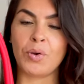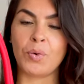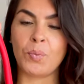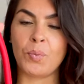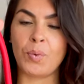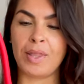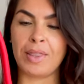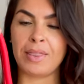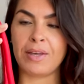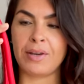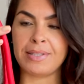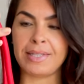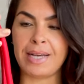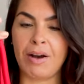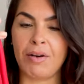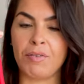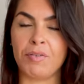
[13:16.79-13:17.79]
with
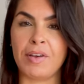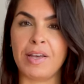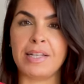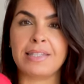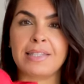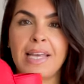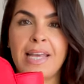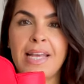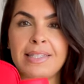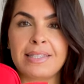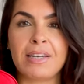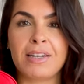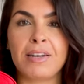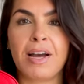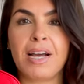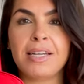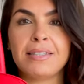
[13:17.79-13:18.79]
those outfits. It's
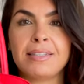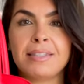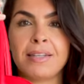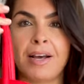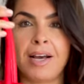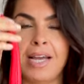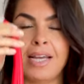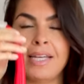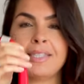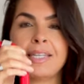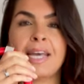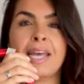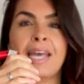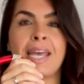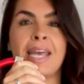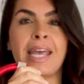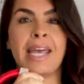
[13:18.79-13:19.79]
a nice size.
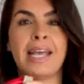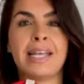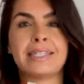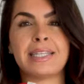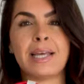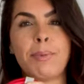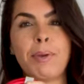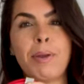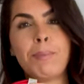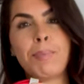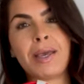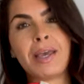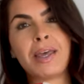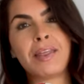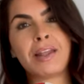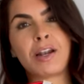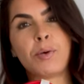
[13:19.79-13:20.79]
It's a bit
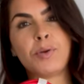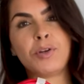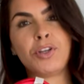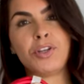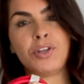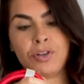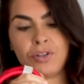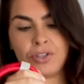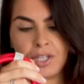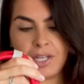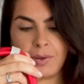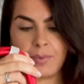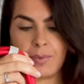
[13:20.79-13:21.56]
bigger than I would usually